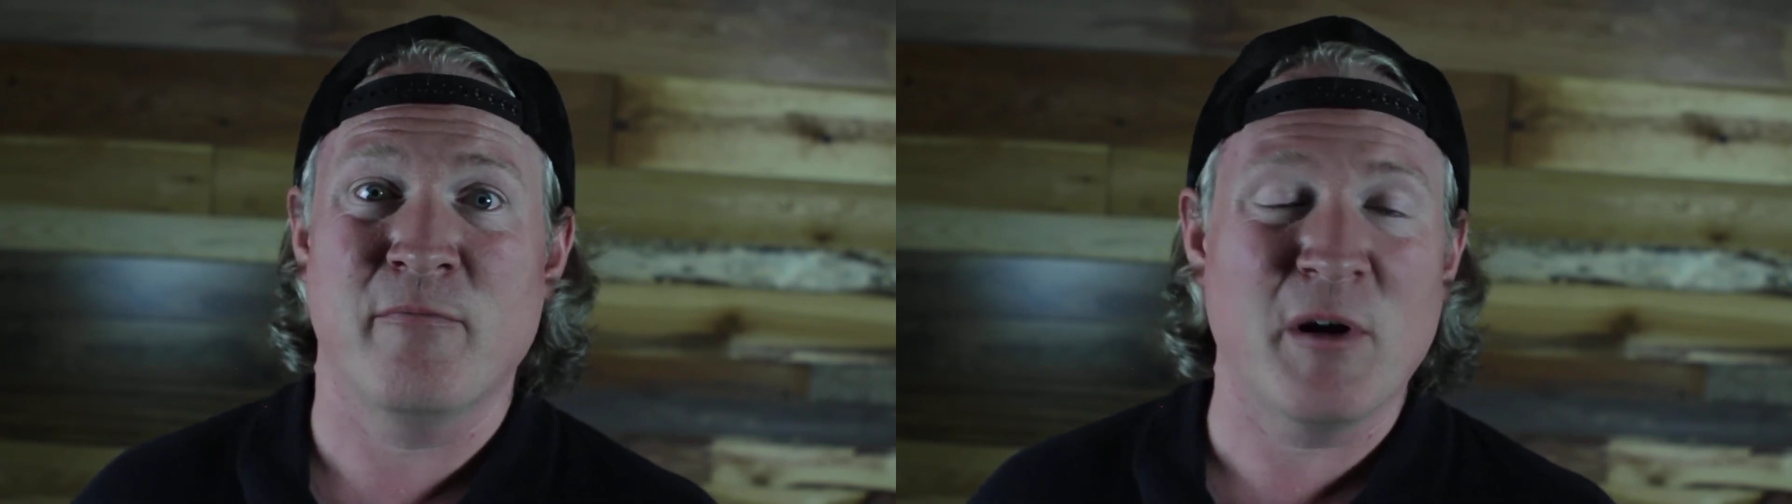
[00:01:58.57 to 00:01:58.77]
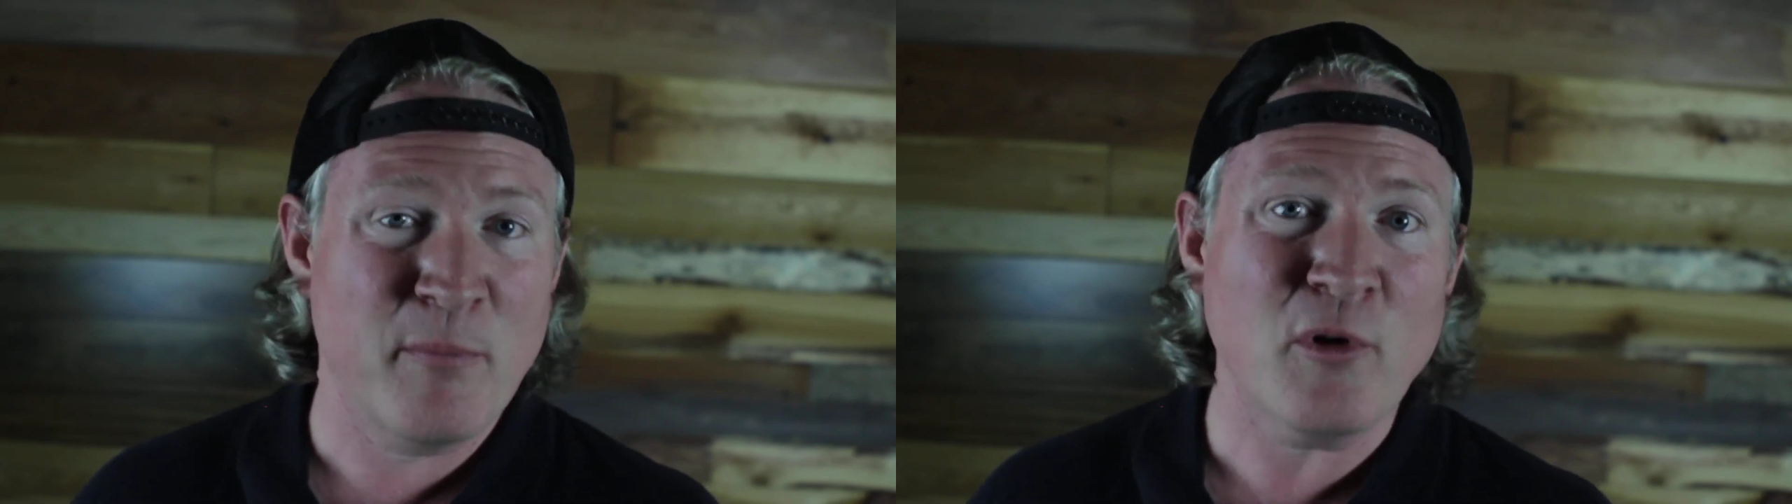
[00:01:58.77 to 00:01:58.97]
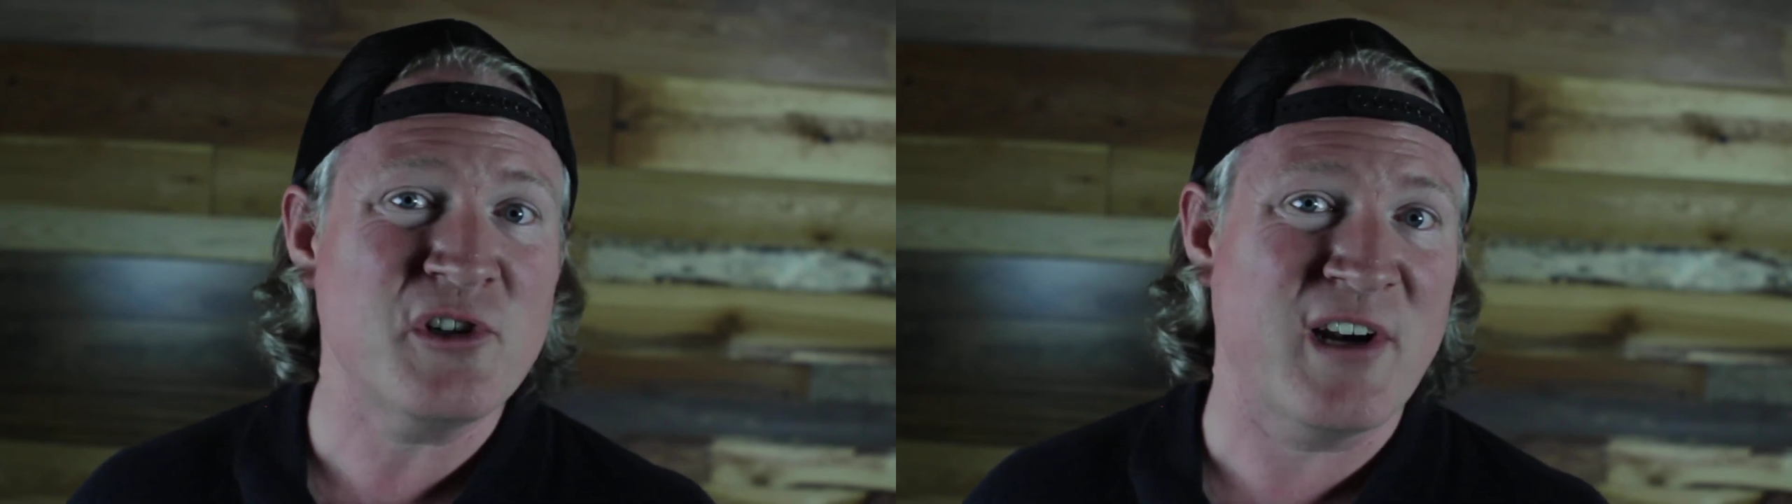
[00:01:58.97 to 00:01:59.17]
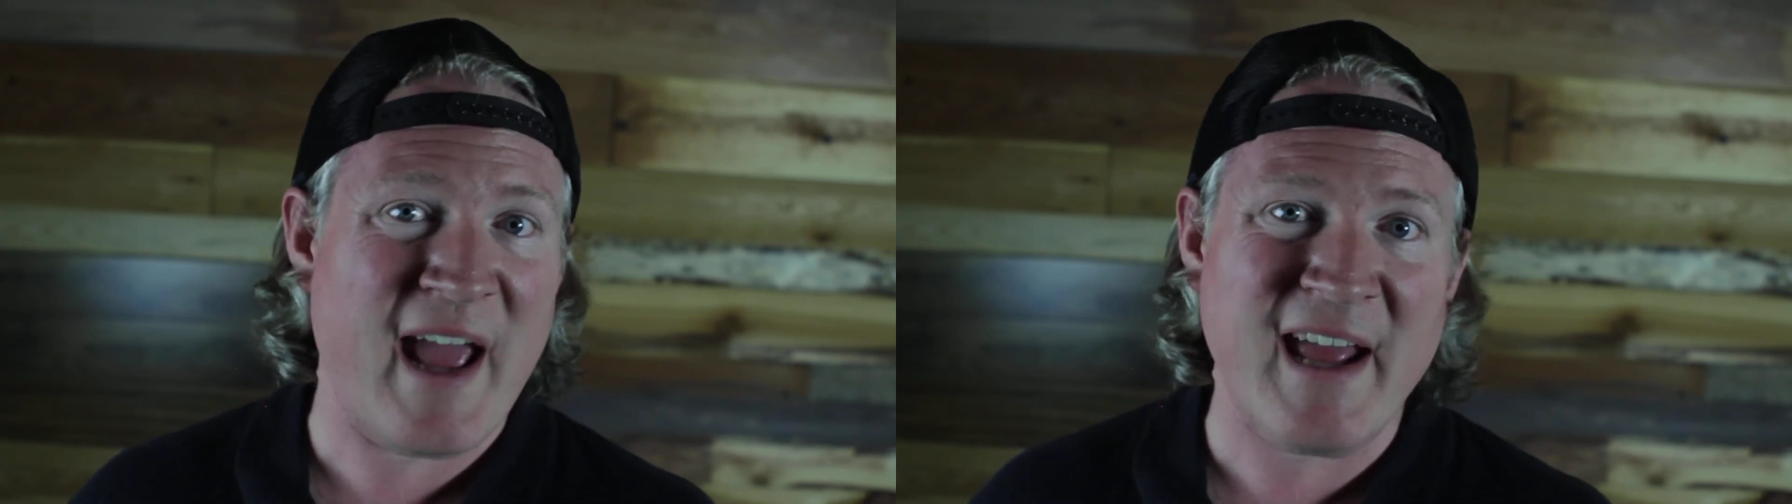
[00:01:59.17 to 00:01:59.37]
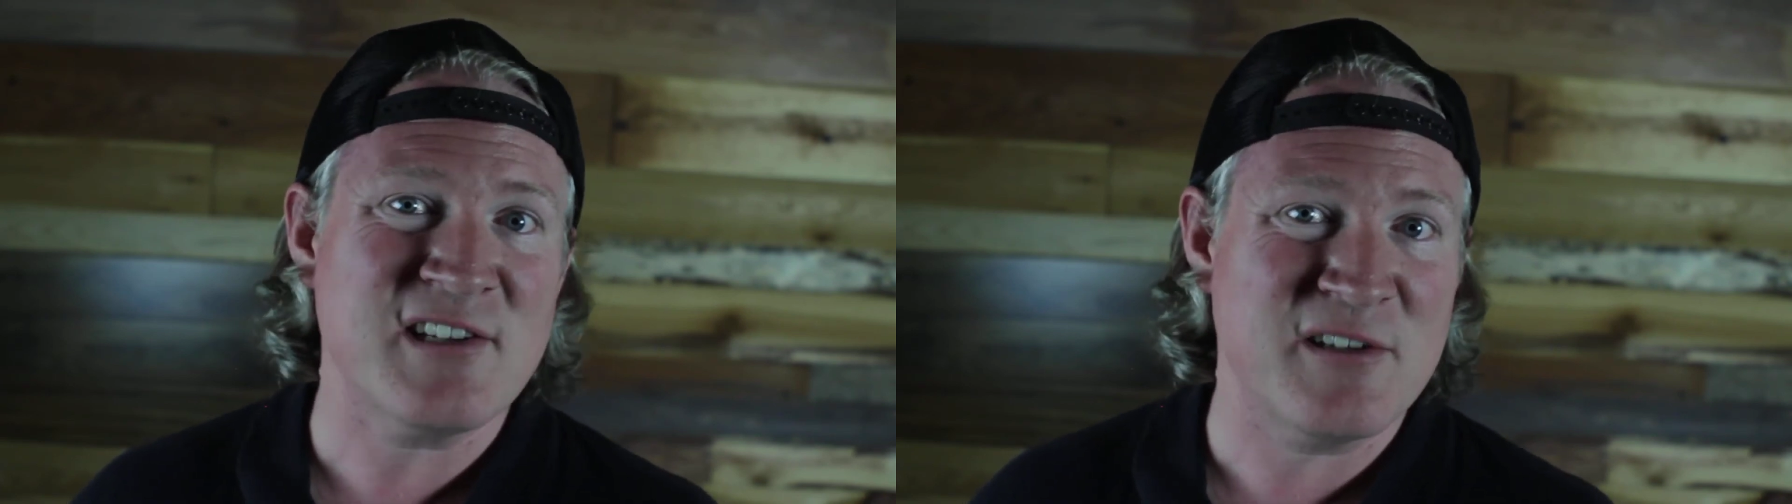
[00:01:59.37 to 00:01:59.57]
But abortion
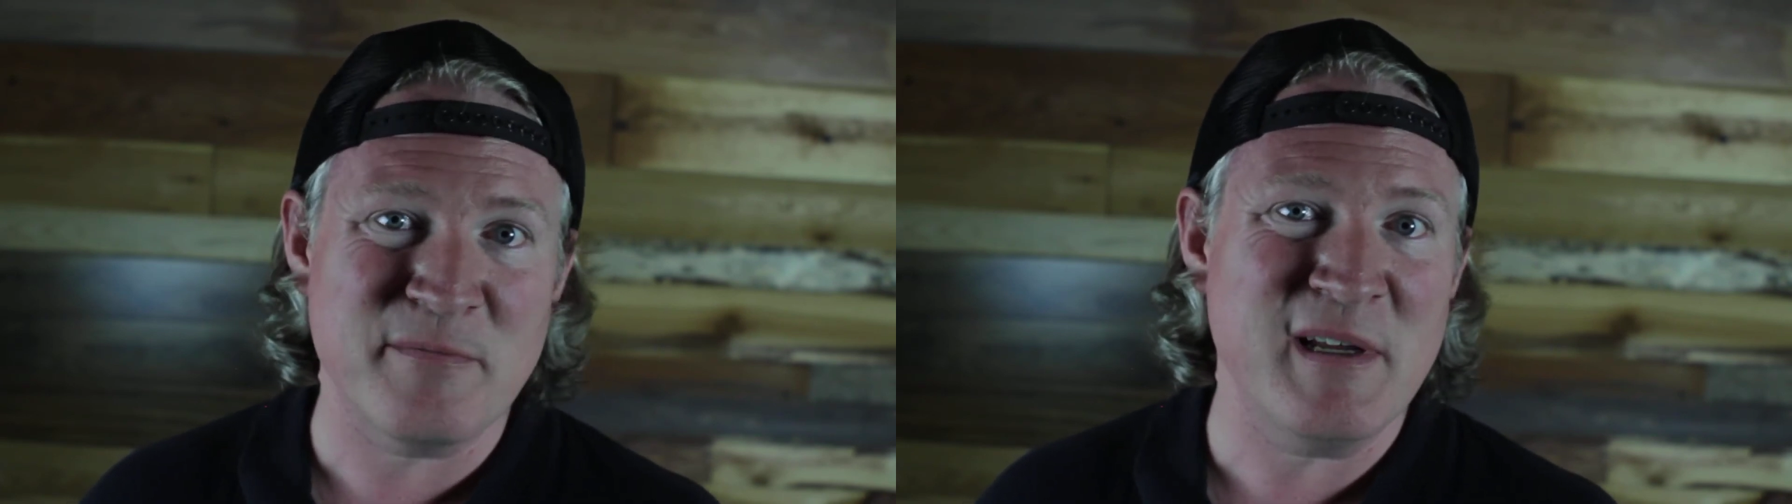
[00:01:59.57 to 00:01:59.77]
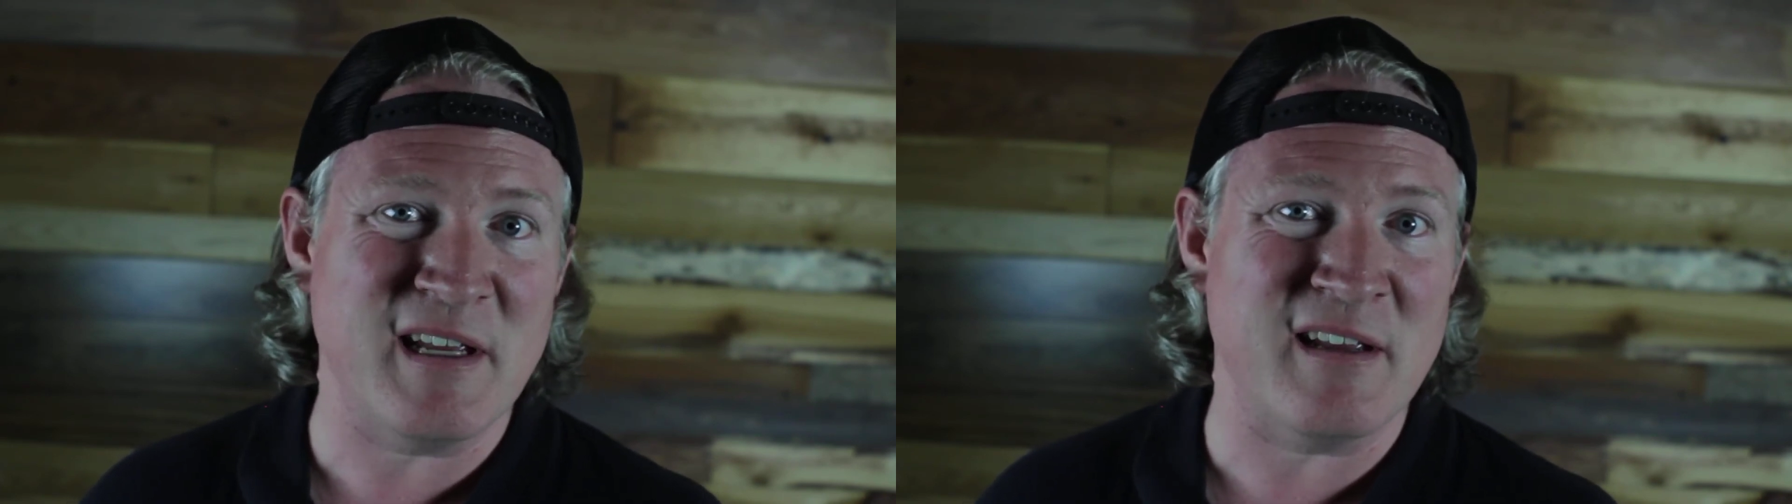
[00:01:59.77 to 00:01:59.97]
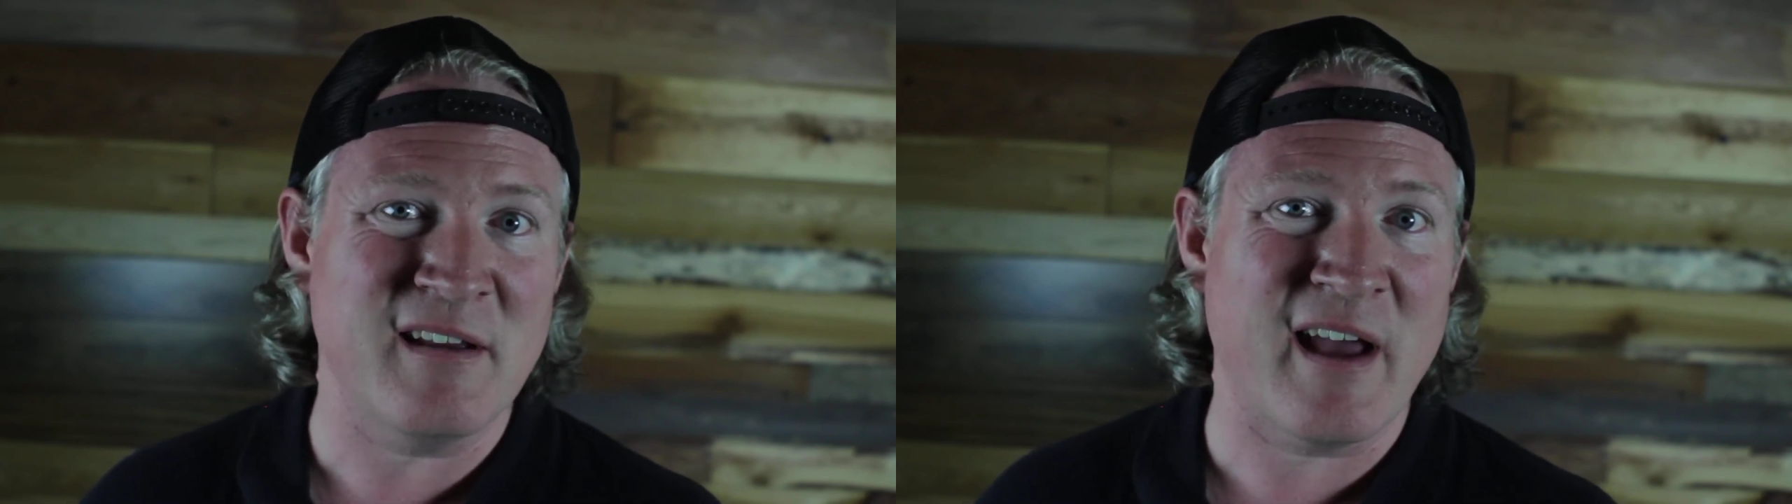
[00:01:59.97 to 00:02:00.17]
has to be